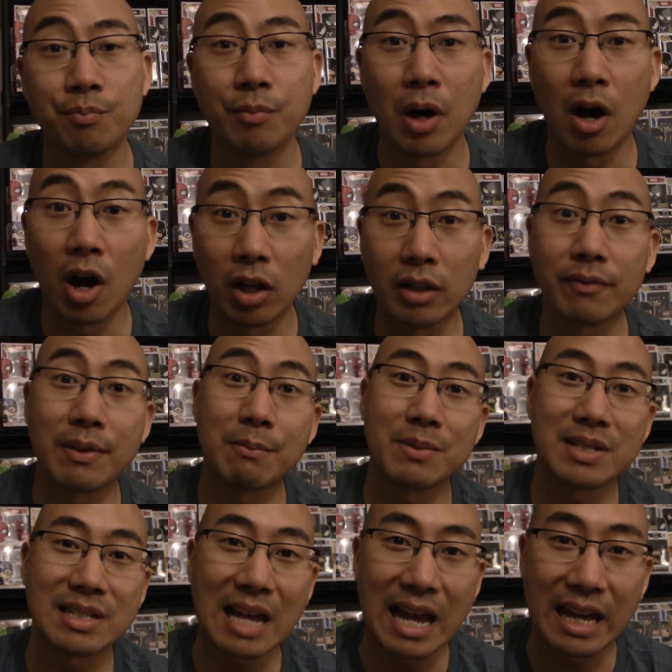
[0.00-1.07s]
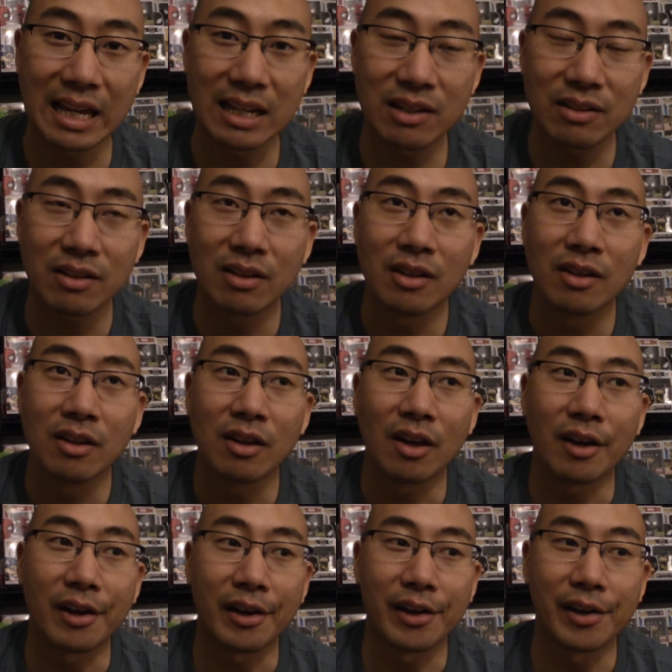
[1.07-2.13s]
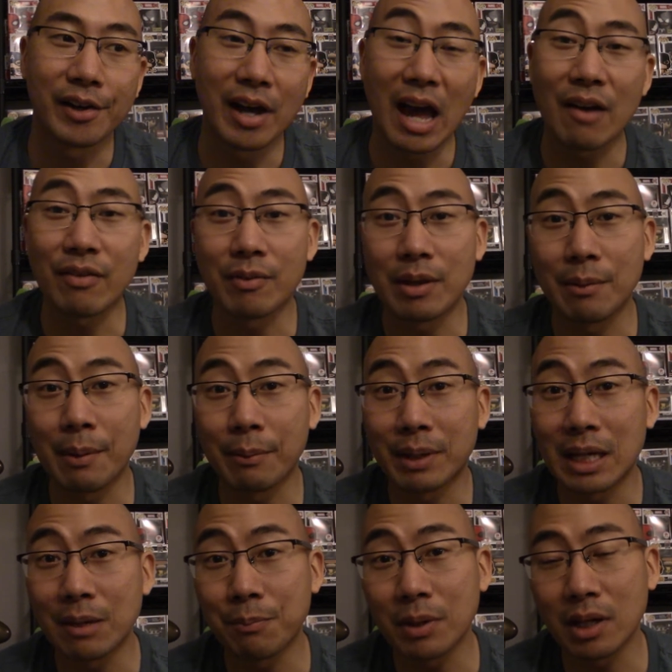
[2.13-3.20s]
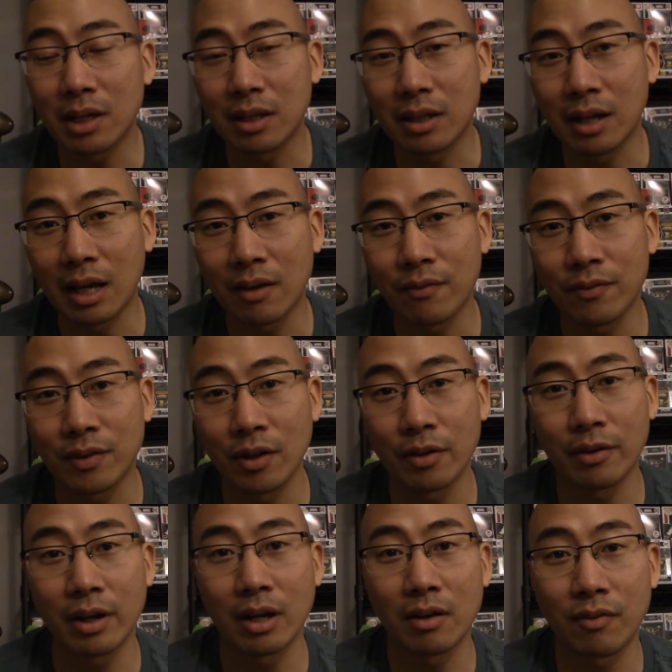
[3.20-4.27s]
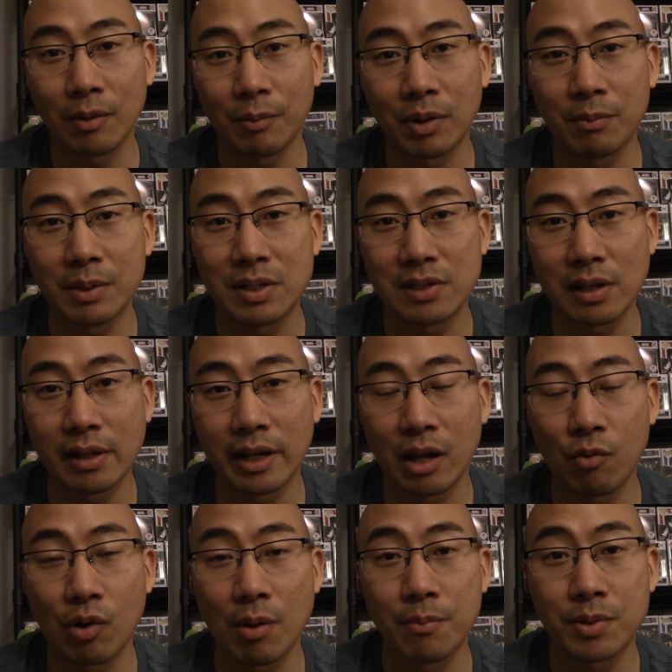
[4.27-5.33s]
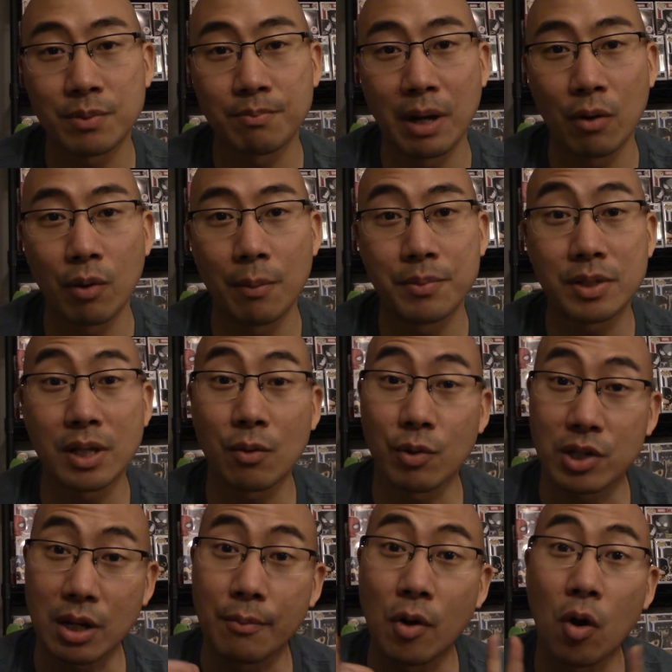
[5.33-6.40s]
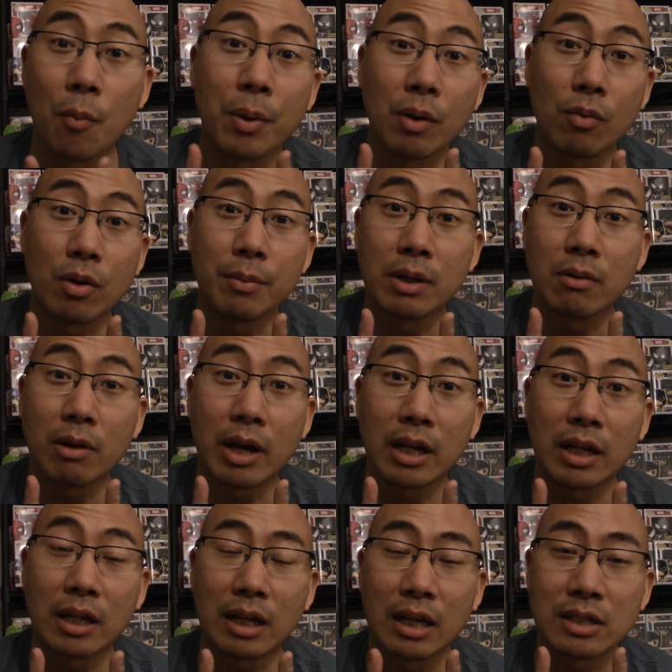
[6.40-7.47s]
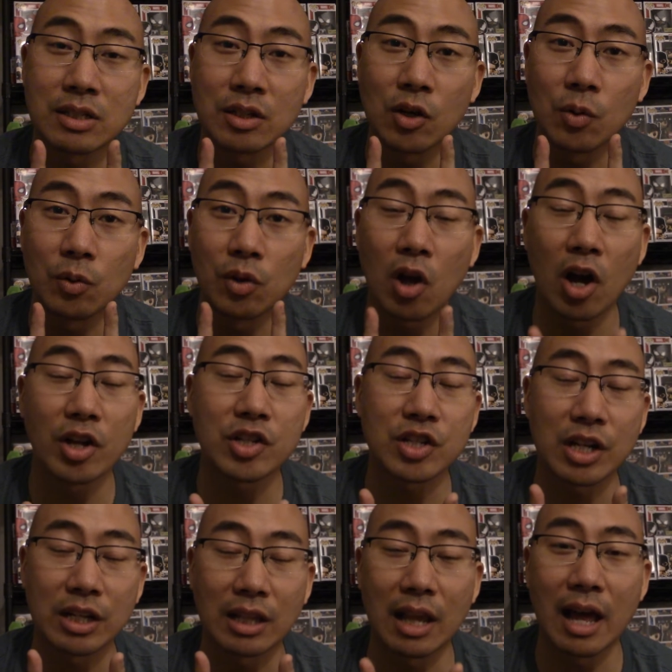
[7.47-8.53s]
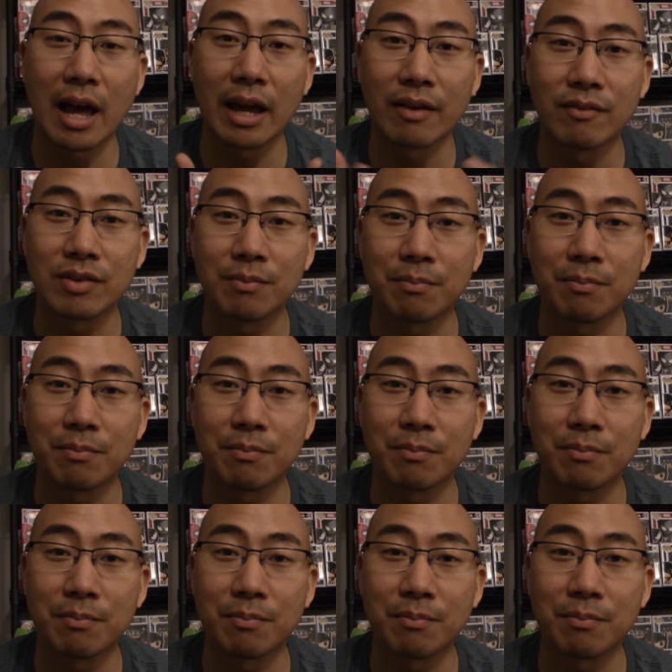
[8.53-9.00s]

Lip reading: All of them signed. Half of them I'm keeping, and then the other half I'm going to be selling on my website, which I'm hoping will be ready to go launch and live